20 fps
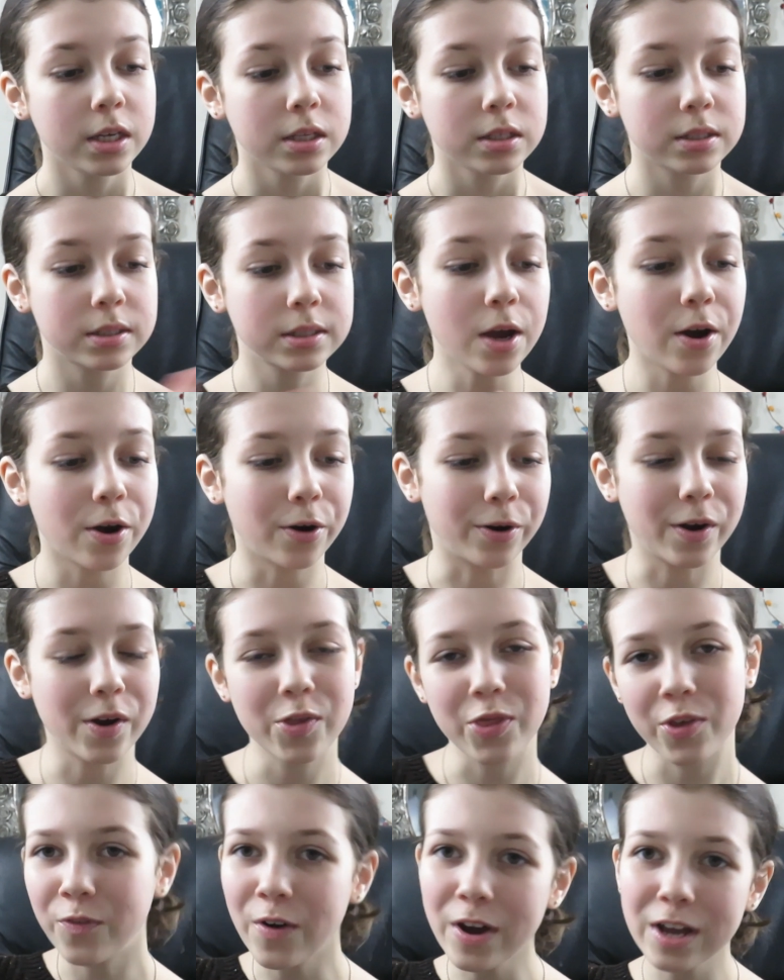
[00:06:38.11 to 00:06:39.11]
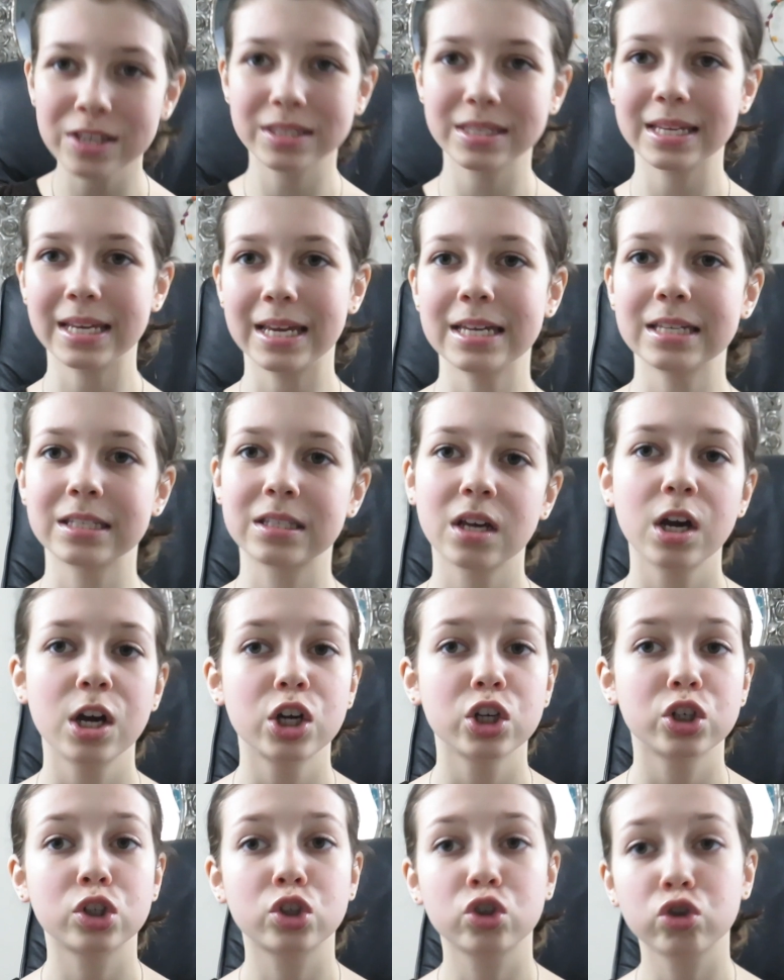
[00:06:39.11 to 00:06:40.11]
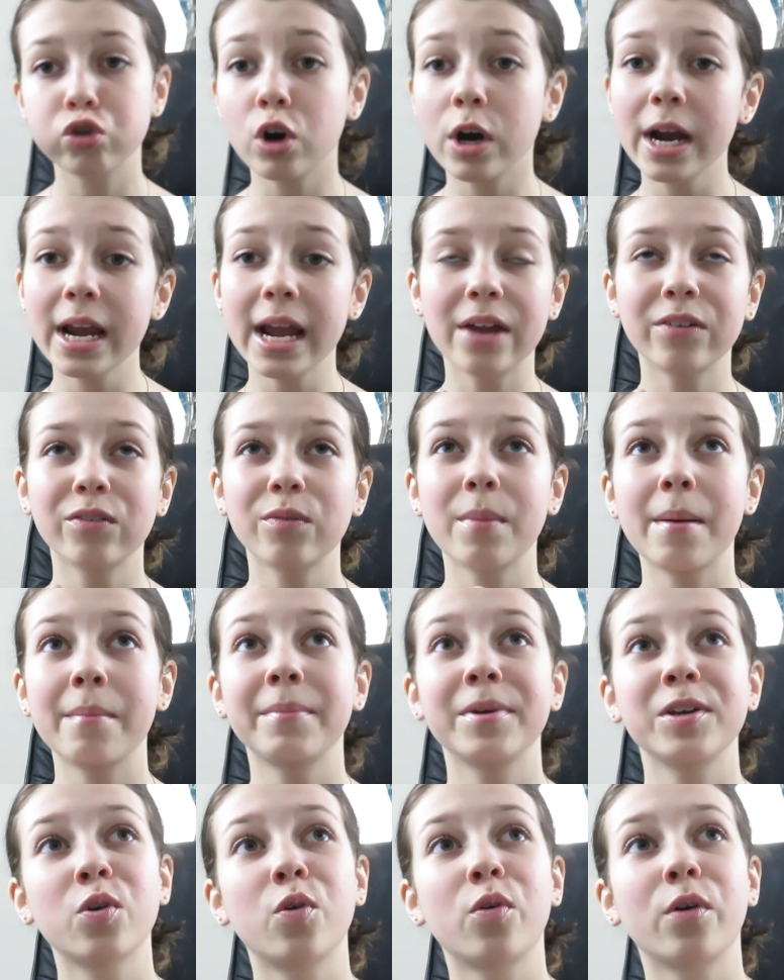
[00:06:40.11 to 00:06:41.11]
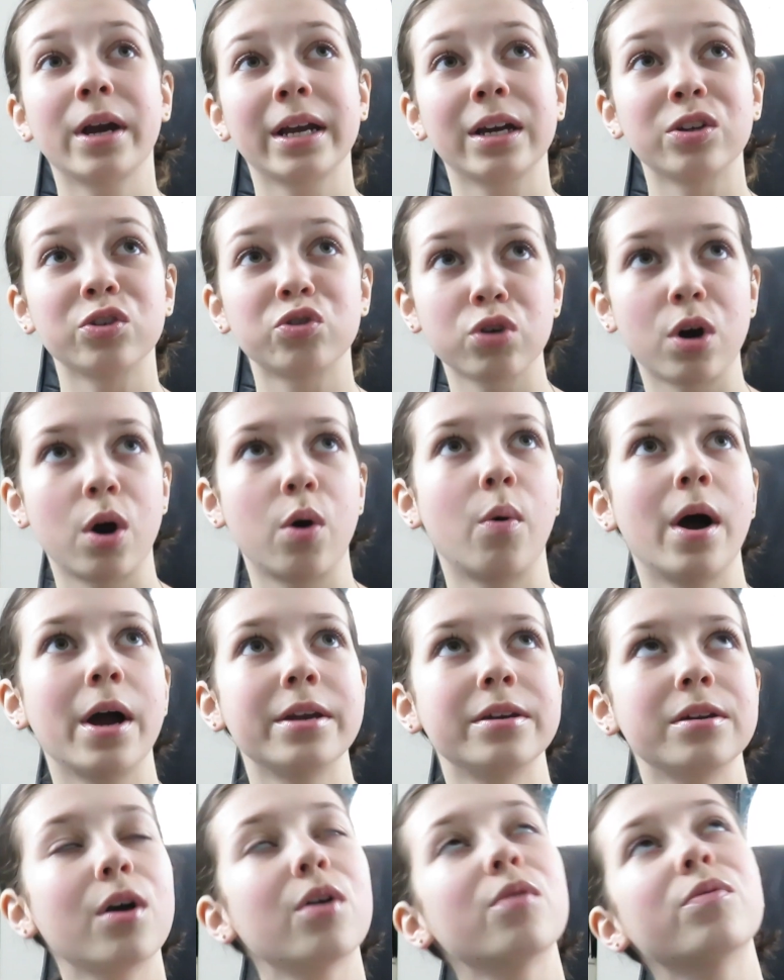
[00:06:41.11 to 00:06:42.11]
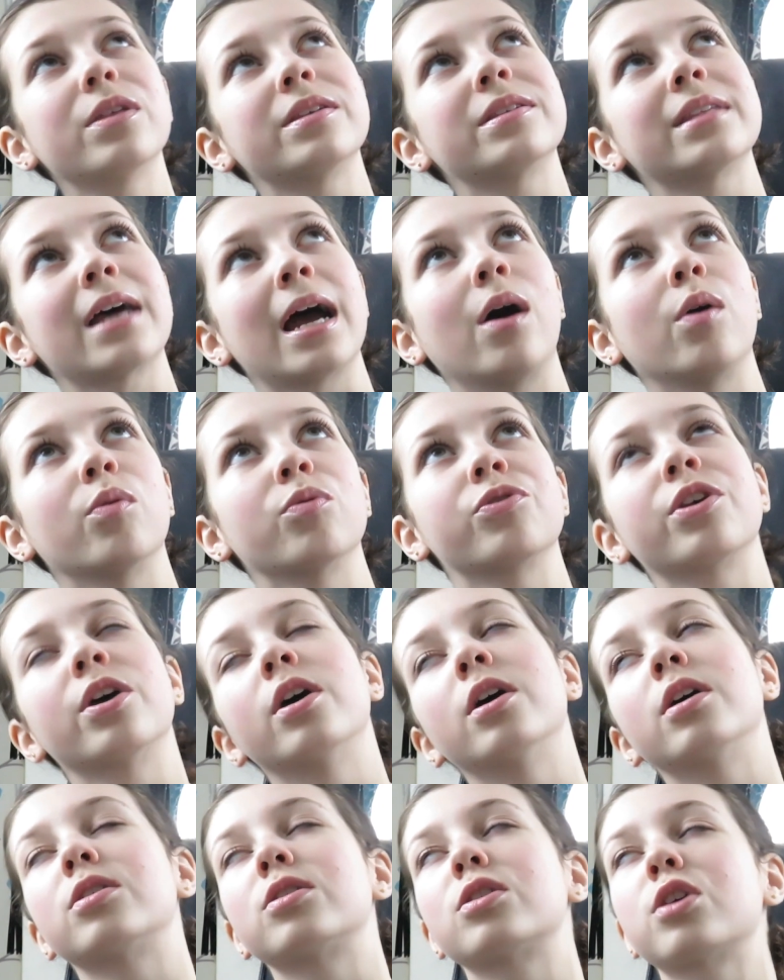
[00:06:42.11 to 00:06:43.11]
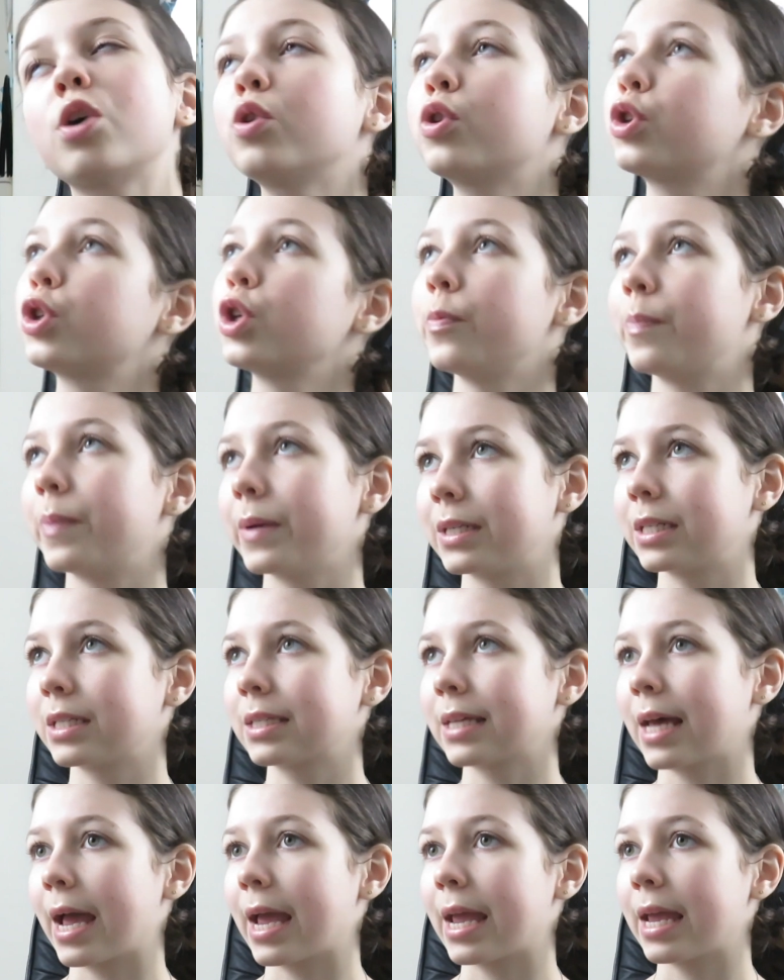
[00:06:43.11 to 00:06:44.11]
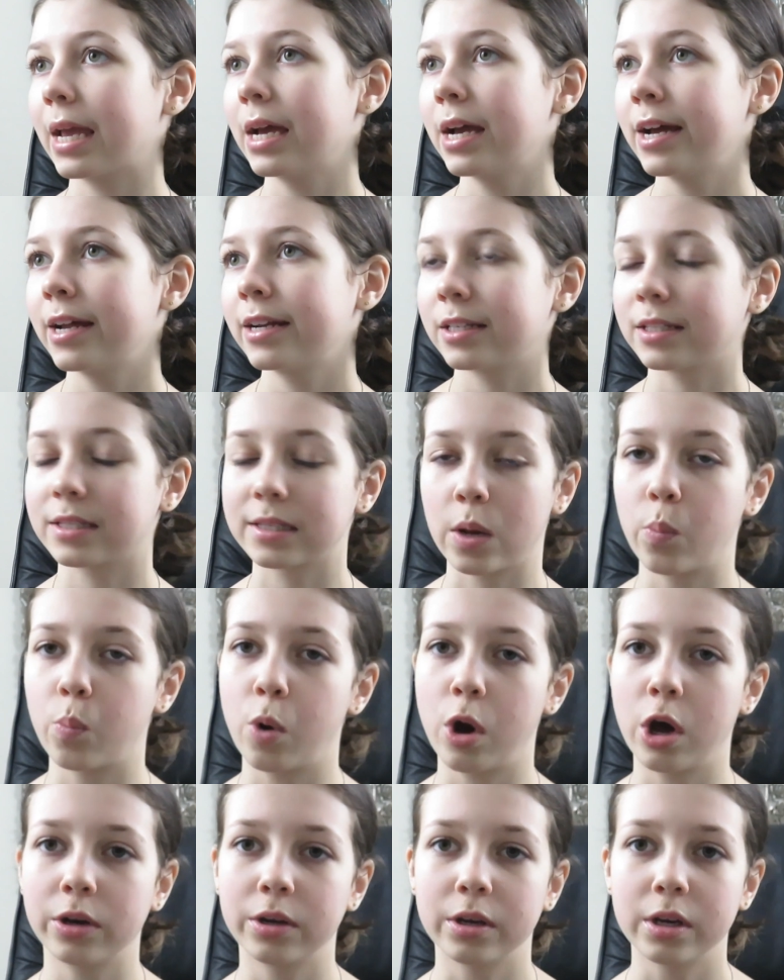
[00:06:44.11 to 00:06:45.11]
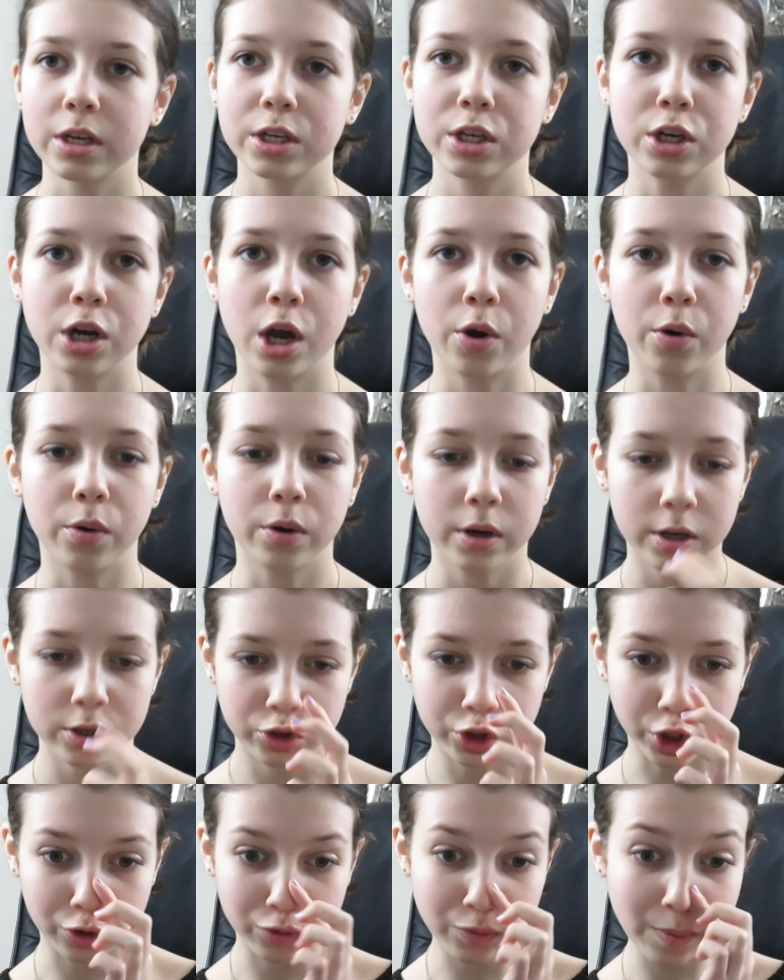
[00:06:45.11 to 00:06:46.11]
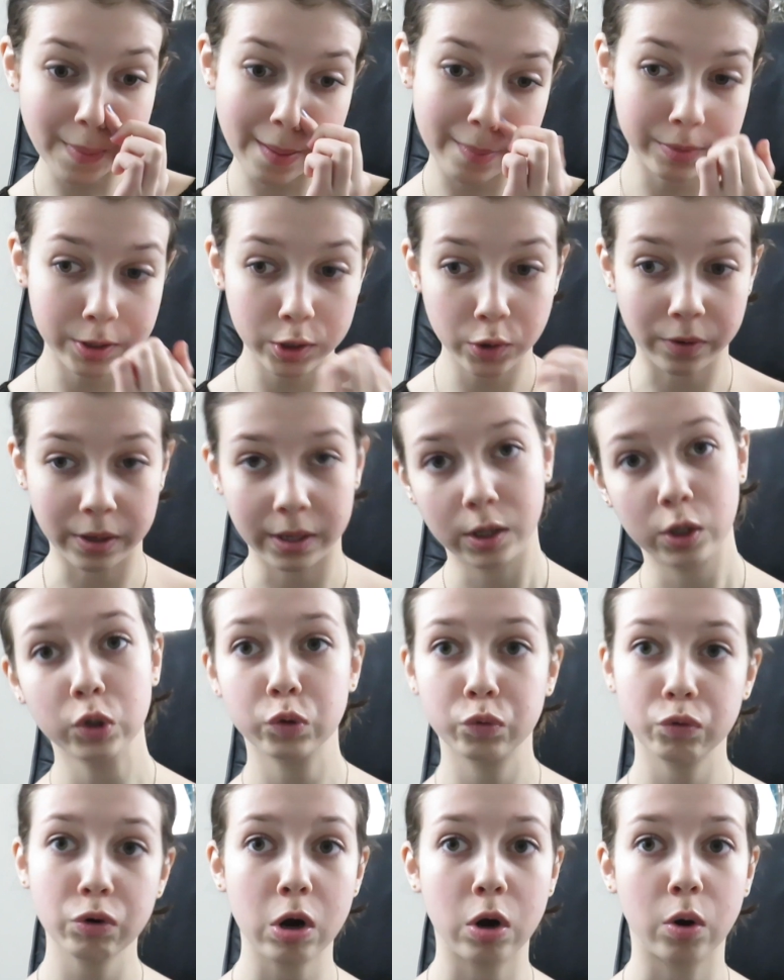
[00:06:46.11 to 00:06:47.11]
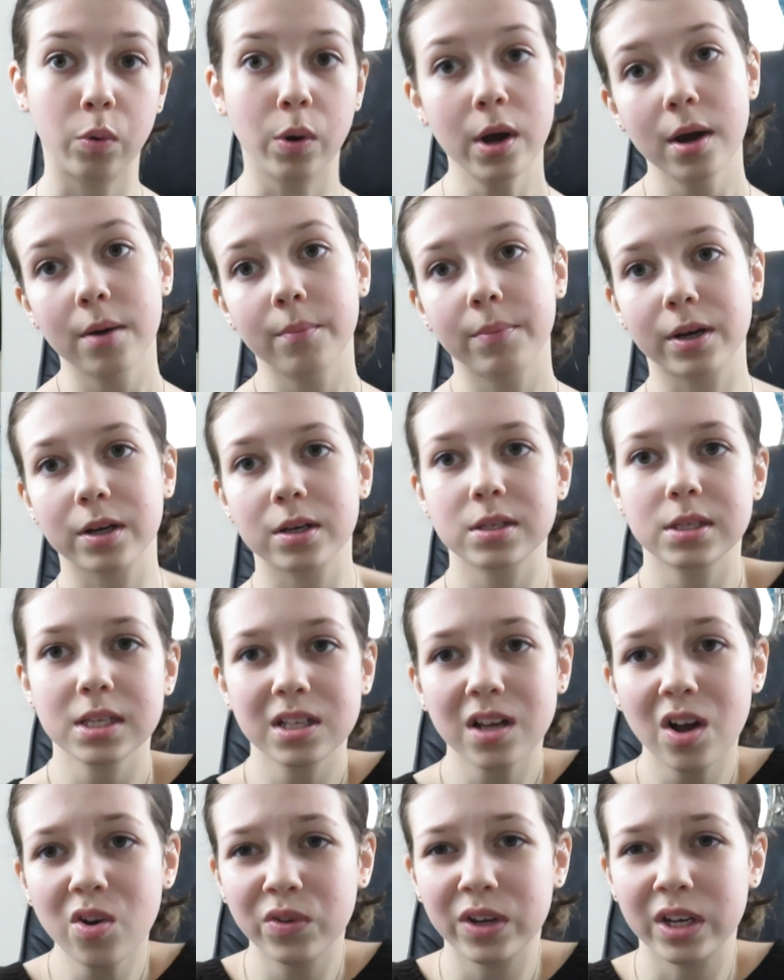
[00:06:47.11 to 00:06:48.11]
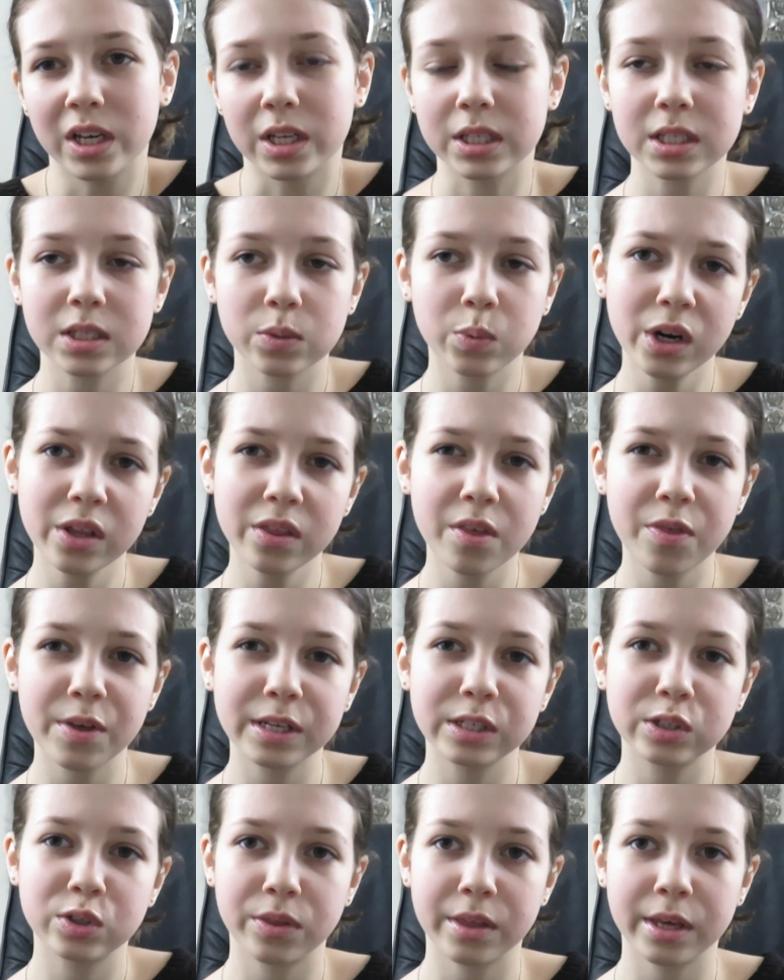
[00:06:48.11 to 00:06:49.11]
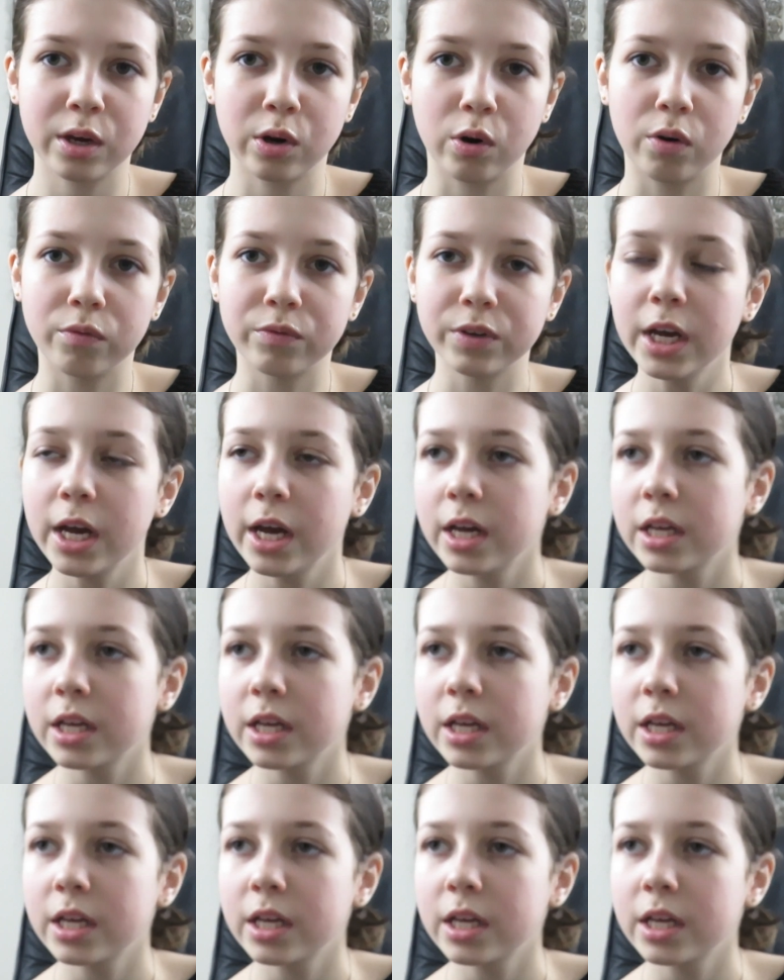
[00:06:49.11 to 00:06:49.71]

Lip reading: So, the first thing is to try and remember you're in control. I know this sounds so stupid to say to someone, you know, just remember you're in control, because it's obvious, it's one of the things you think of.